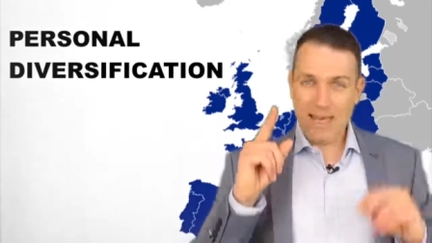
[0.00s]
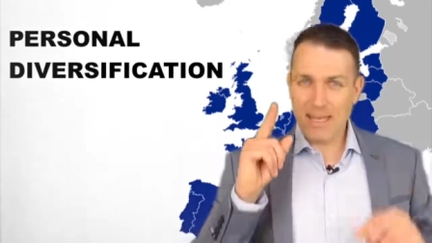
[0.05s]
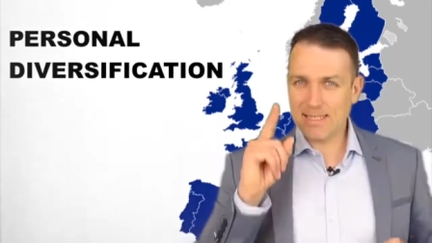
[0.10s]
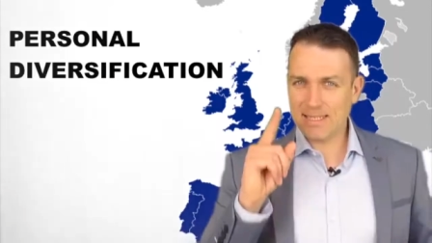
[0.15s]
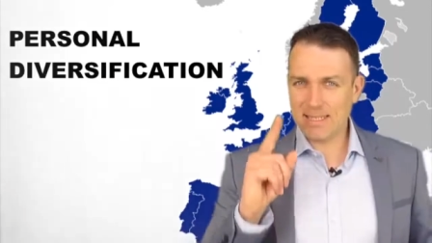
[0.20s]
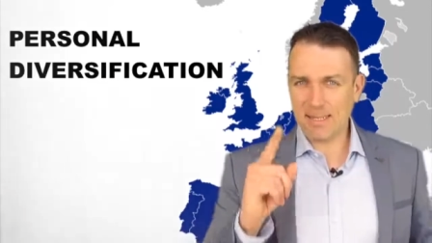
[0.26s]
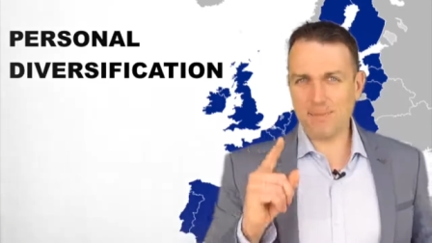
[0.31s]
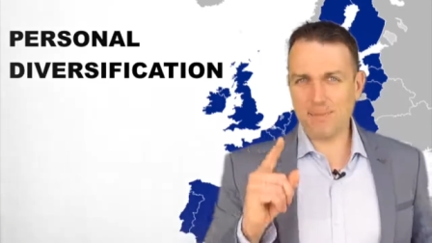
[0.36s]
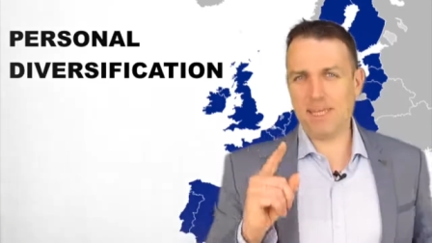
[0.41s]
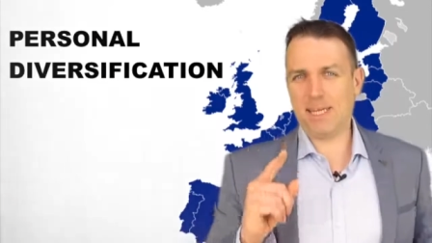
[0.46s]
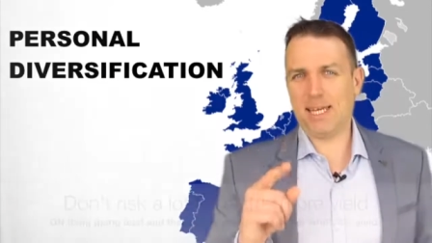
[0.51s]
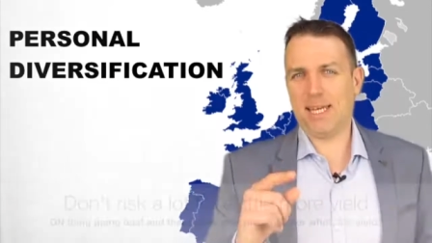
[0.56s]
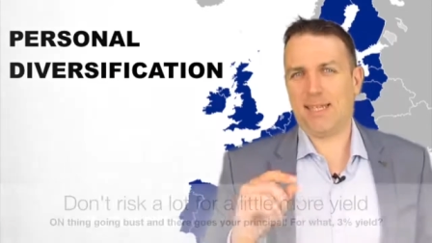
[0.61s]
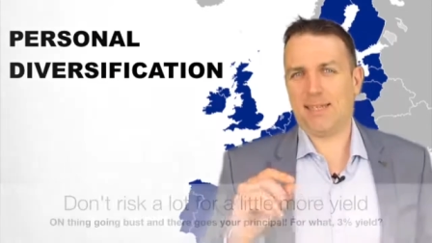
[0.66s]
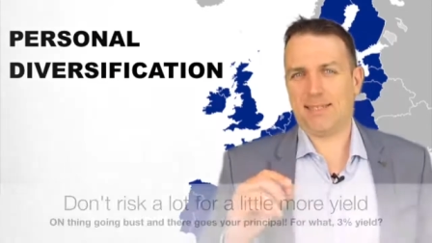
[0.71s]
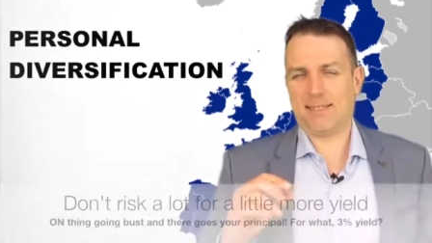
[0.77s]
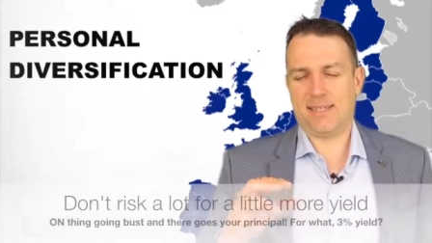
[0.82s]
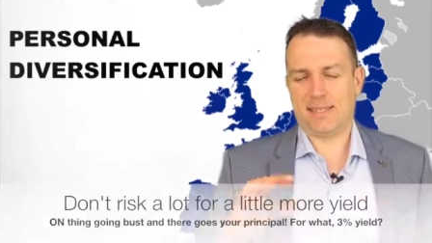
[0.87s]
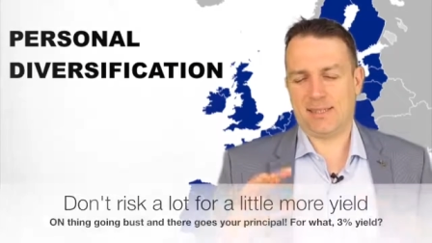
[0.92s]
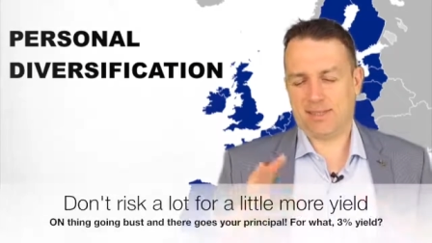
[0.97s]
And something
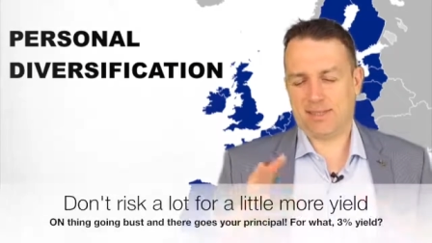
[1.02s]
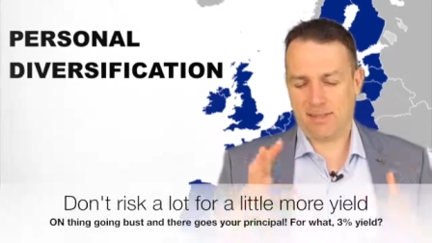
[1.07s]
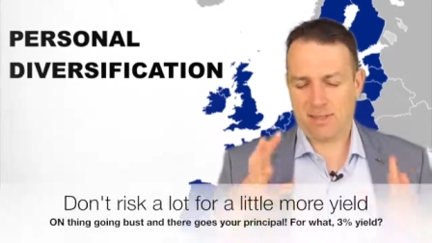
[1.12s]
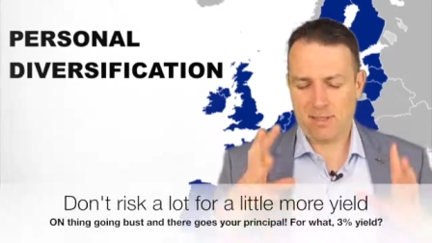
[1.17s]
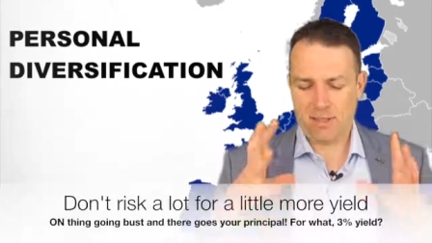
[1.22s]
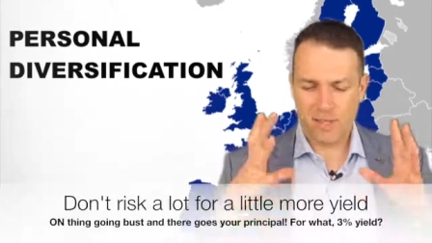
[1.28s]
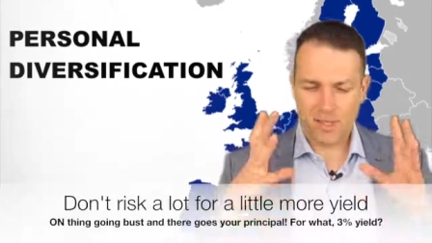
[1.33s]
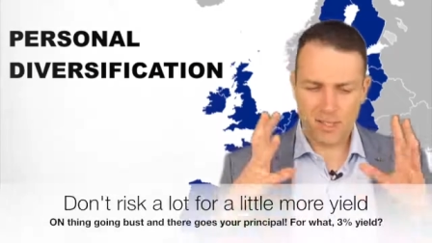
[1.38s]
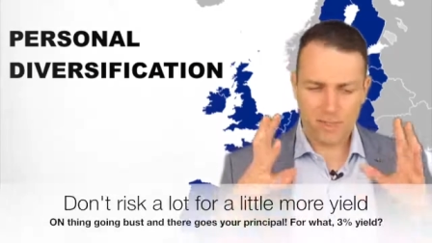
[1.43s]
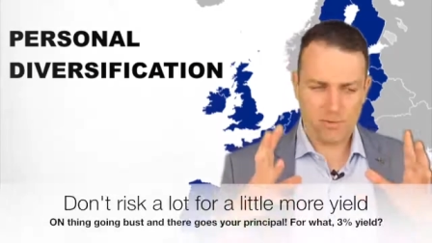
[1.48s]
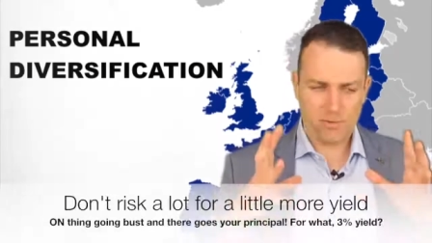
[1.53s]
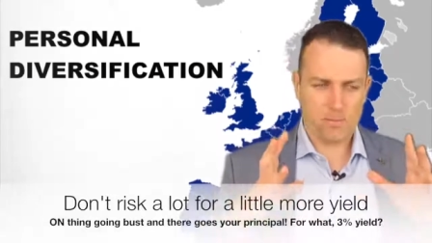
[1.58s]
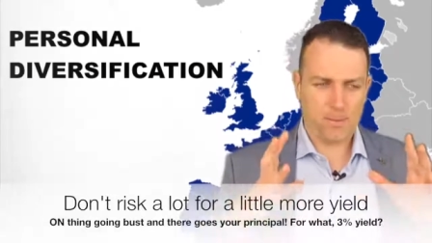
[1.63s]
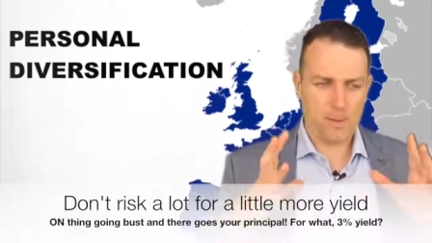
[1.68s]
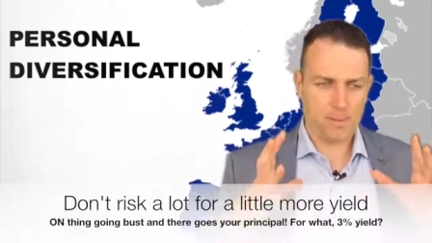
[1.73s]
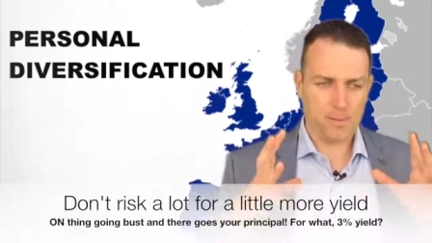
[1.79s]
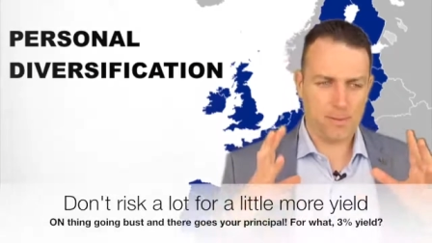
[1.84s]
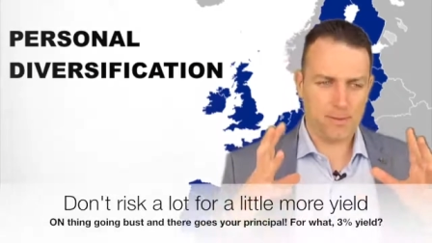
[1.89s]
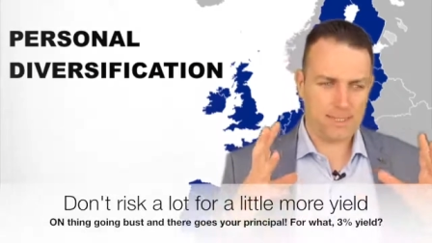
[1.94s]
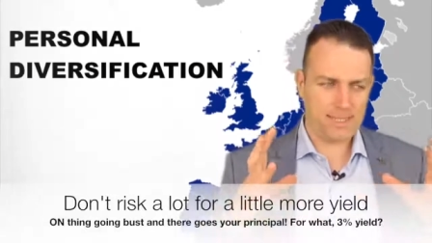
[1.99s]
else that a lot of
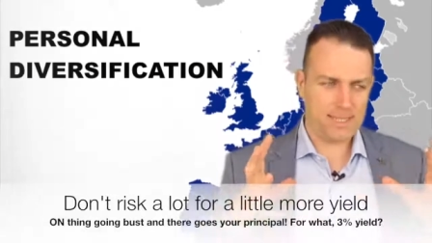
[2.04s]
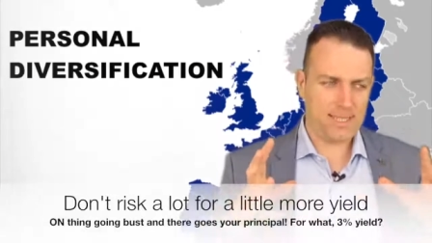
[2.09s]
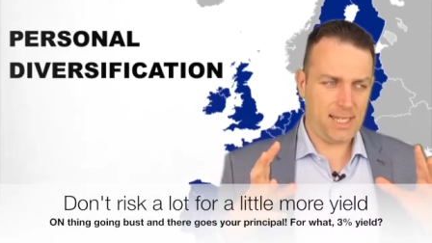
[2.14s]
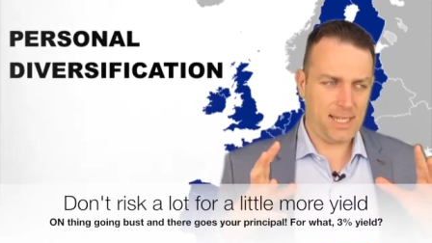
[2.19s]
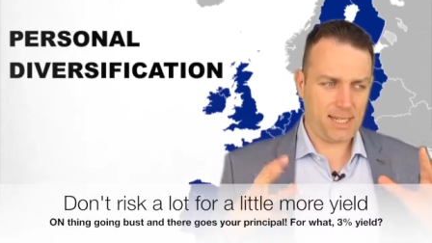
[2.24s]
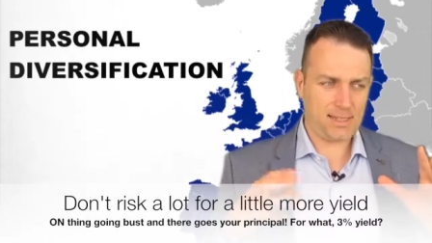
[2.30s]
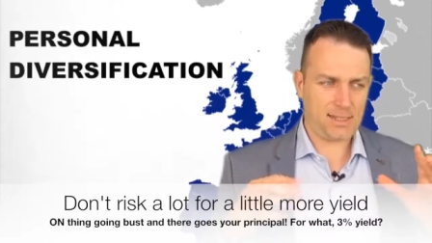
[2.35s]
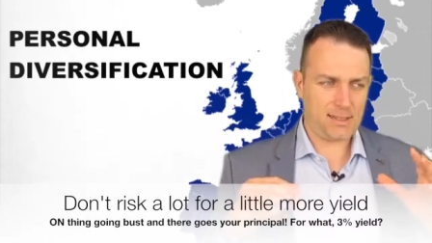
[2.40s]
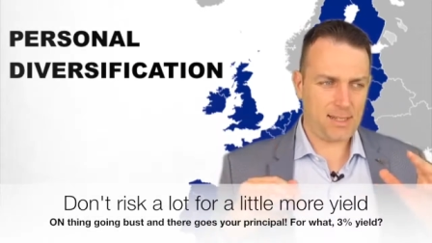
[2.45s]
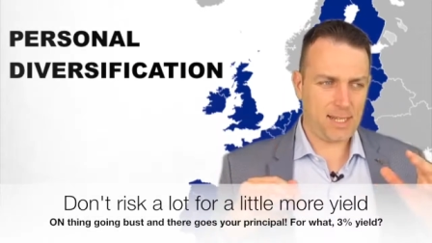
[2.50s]
people seek,